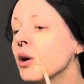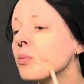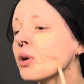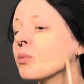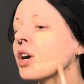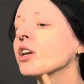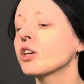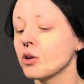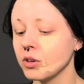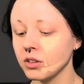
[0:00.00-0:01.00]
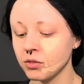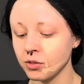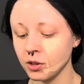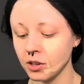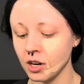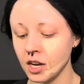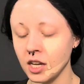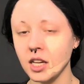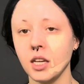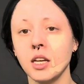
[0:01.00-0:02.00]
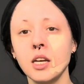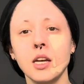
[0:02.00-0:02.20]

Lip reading: but I'm kind of going for a